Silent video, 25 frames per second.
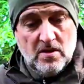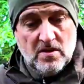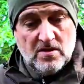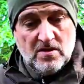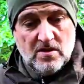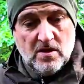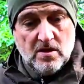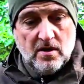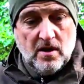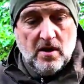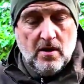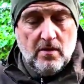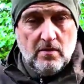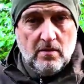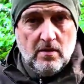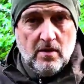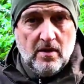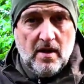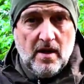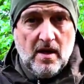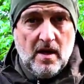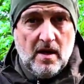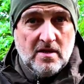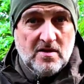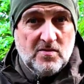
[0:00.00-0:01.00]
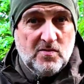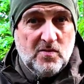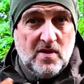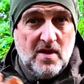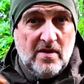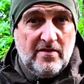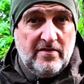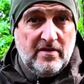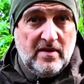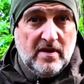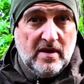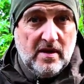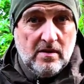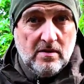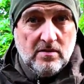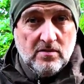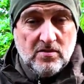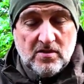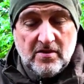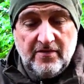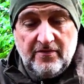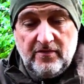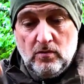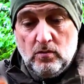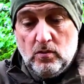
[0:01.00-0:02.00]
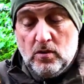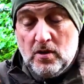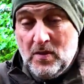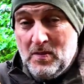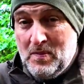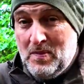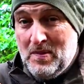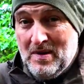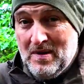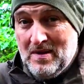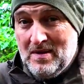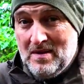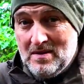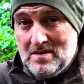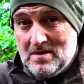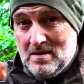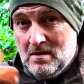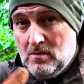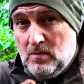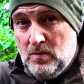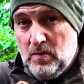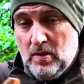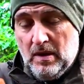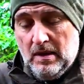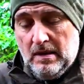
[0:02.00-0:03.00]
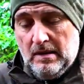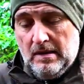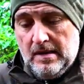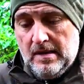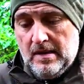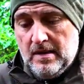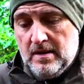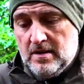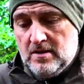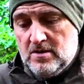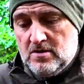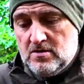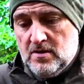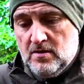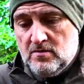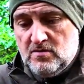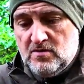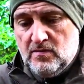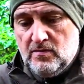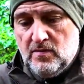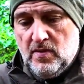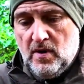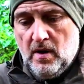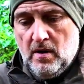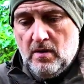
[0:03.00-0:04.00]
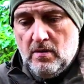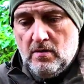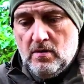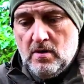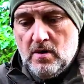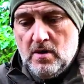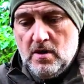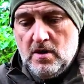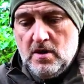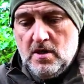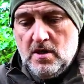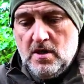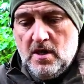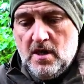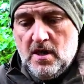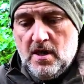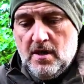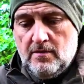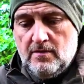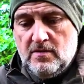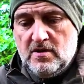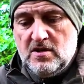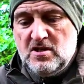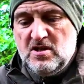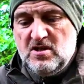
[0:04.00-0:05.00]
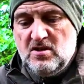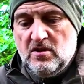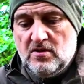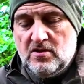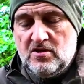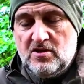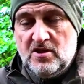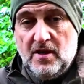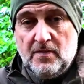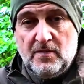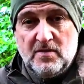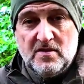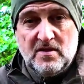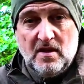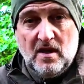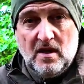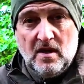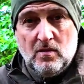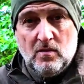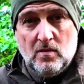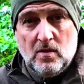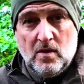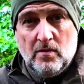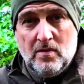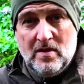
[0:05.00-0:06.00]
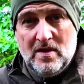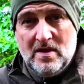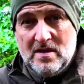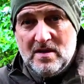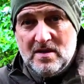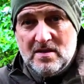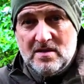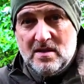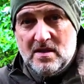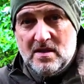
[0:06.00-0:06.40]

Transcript: So again, as with everything else, if you want to buy this, I'll put a link in the description below. This is not the cheapest thing in the world, but it is